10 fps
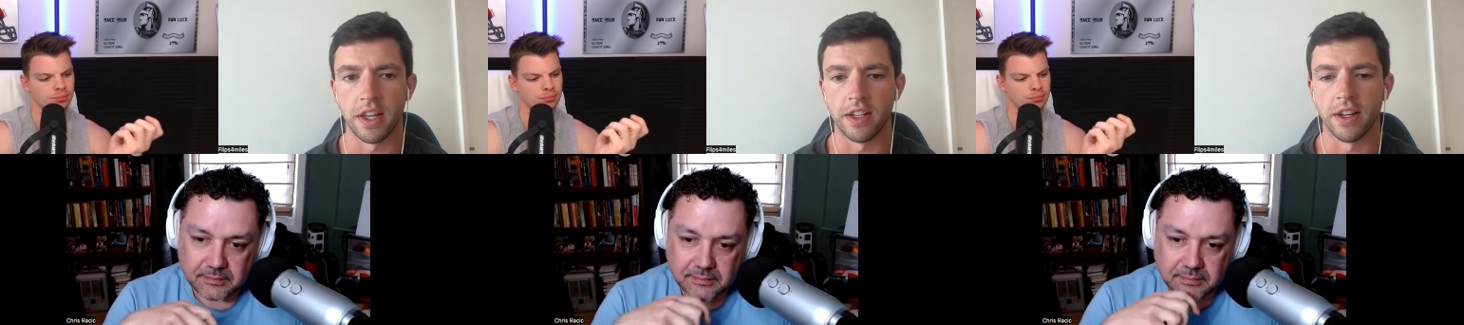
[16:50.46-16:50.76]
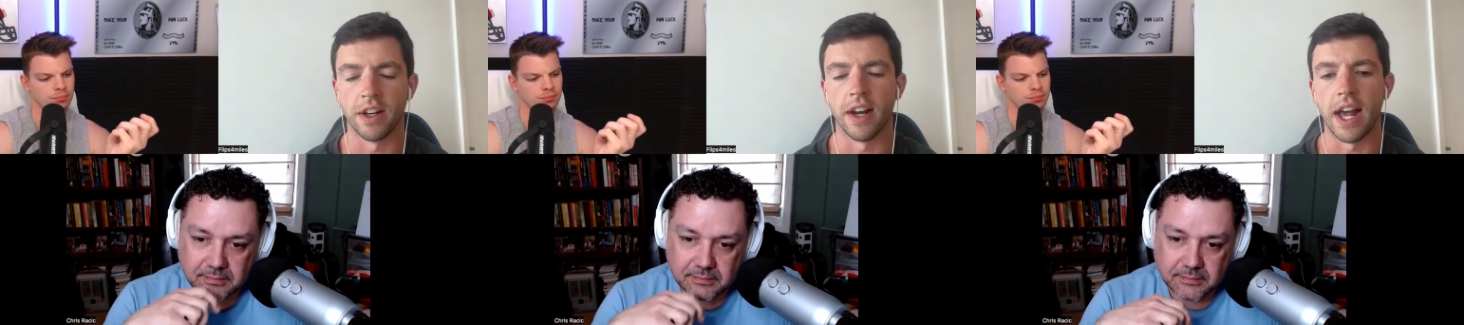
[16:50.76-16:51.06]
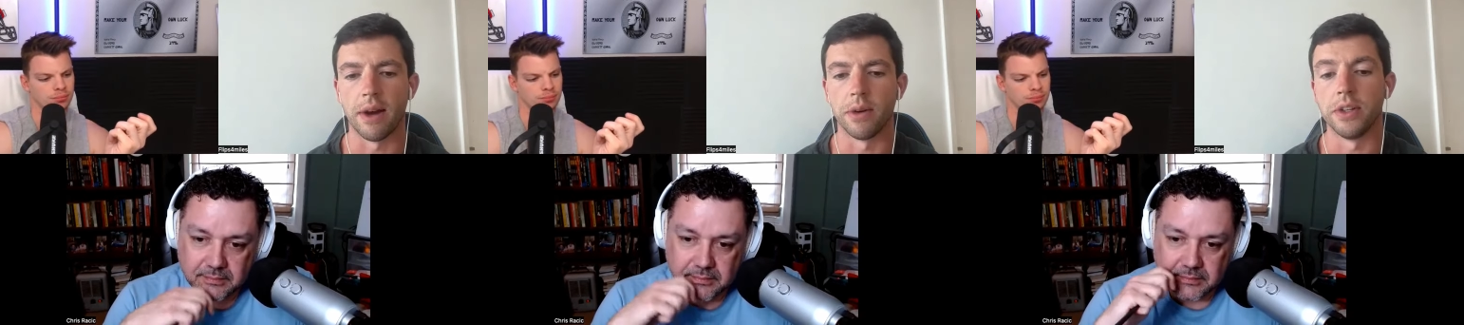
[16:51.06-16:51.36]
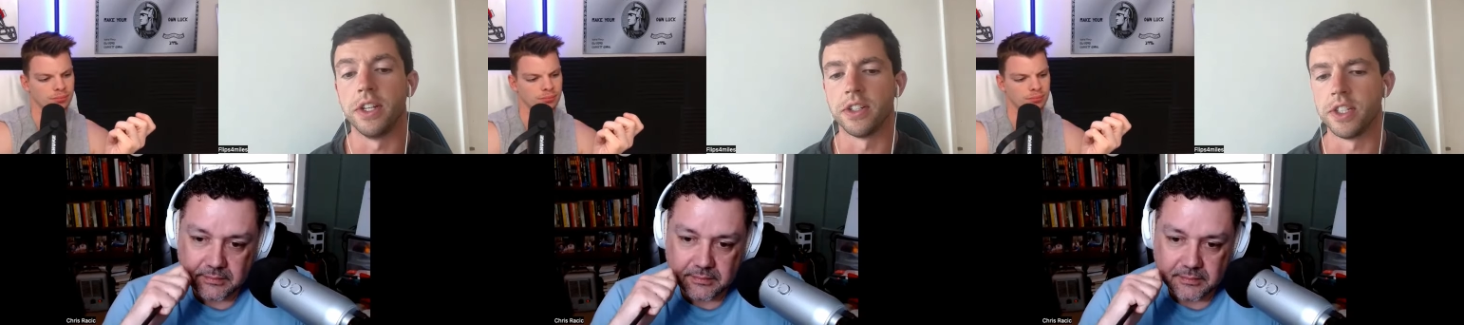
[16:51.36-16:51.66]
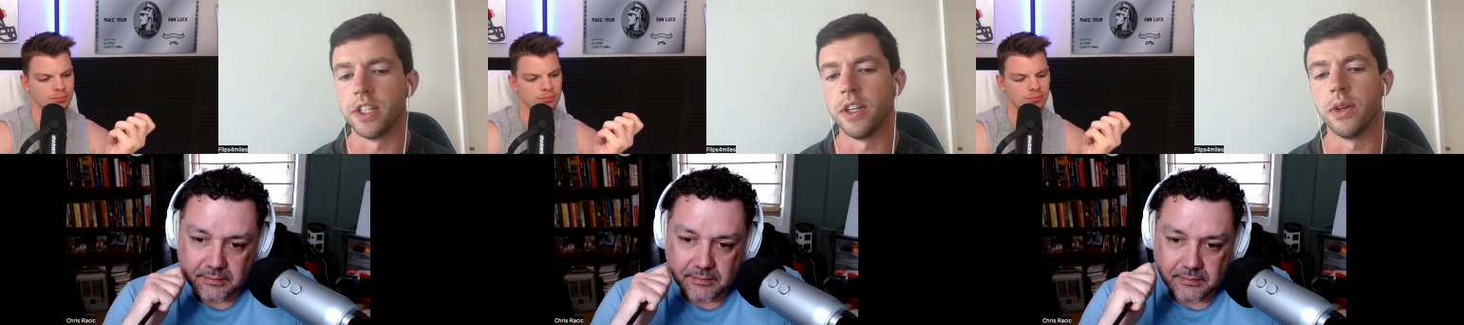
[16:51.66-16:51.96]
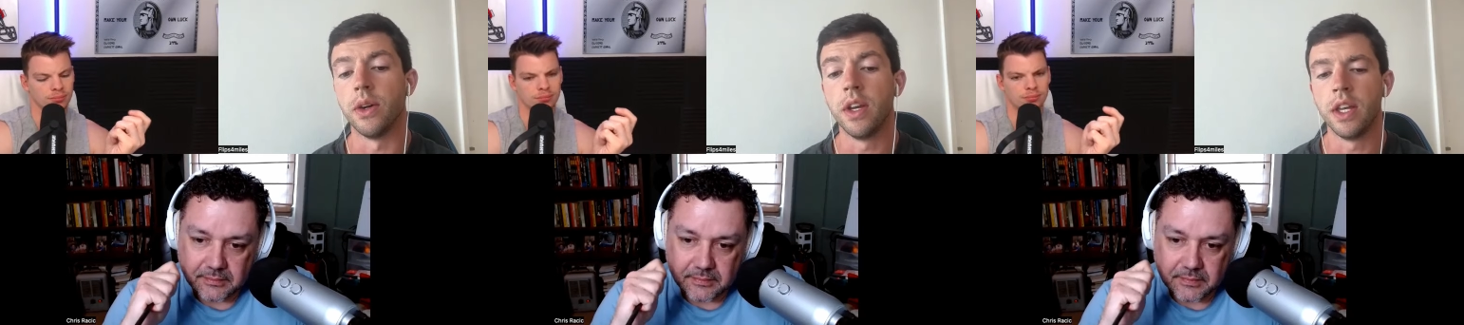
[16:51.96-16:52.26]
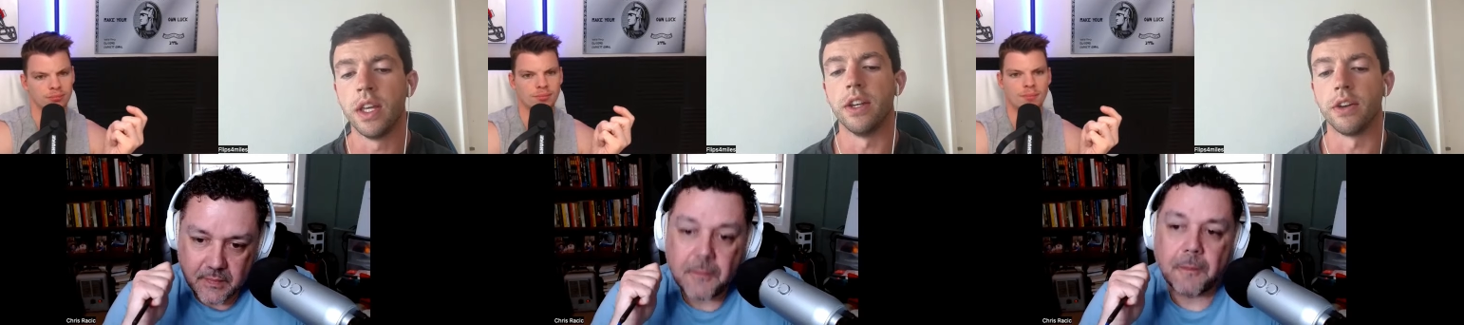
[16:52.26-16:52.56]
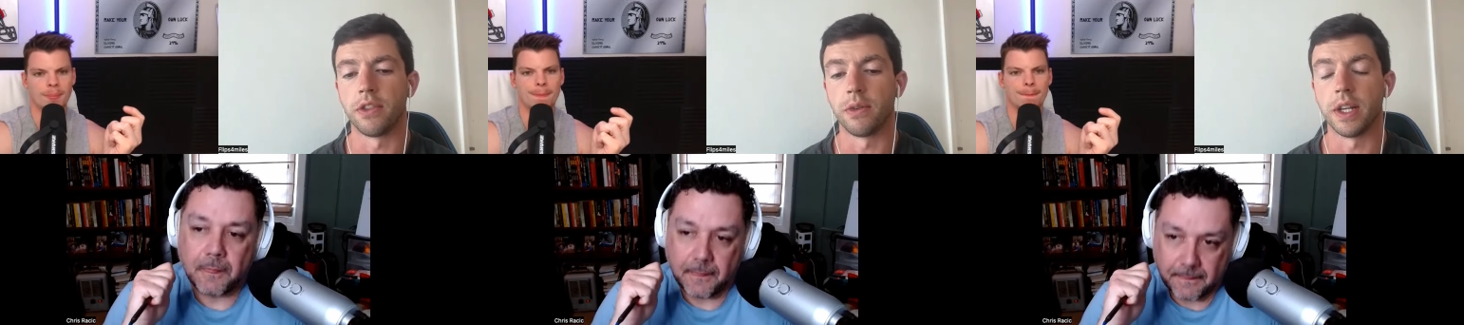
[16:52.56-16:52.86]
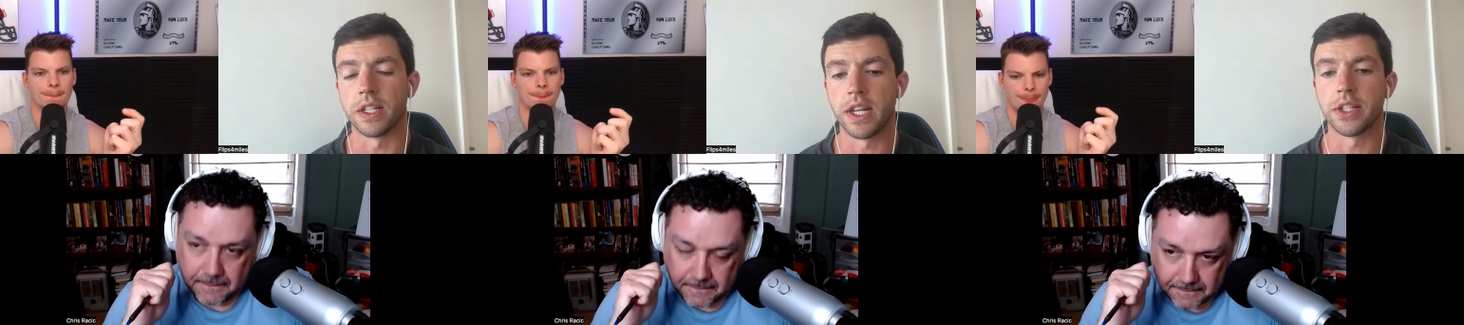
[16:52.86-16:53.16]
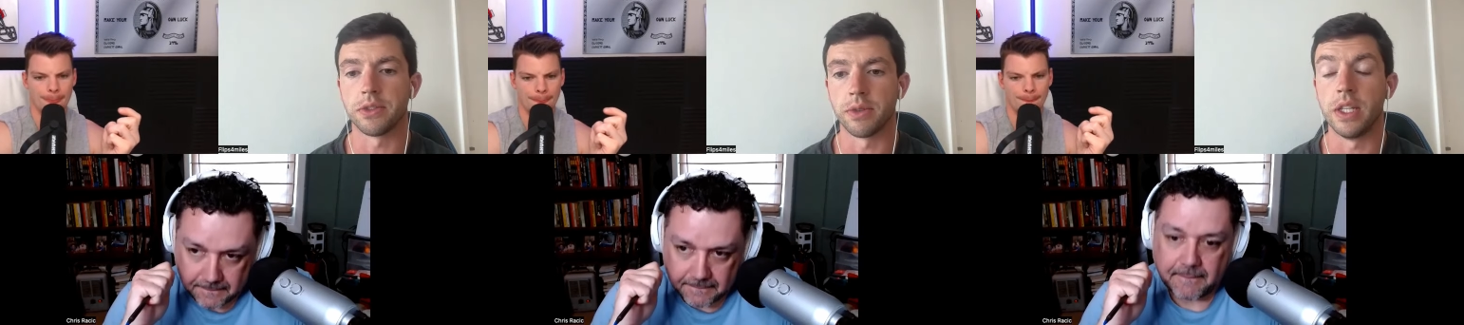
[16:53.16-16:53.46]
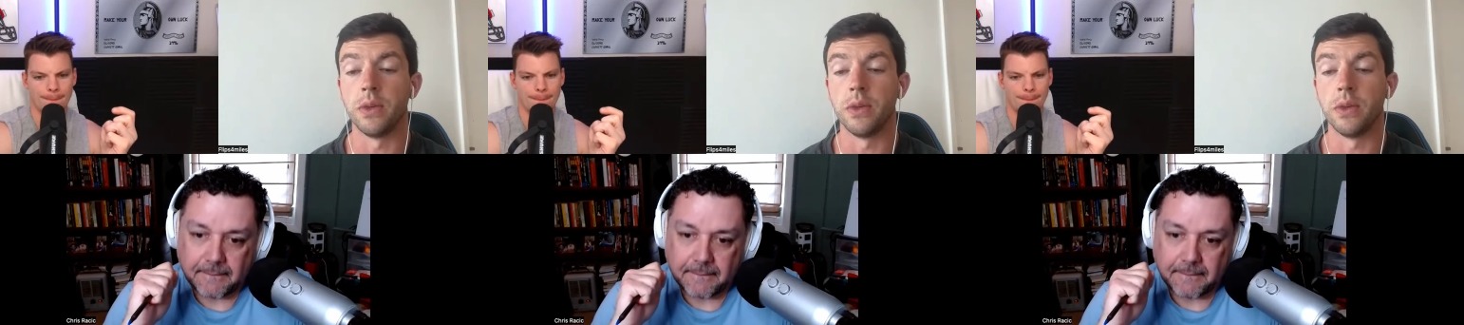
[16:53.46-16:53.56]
Speaker 1: than your hour year two, year three, et cetera, right?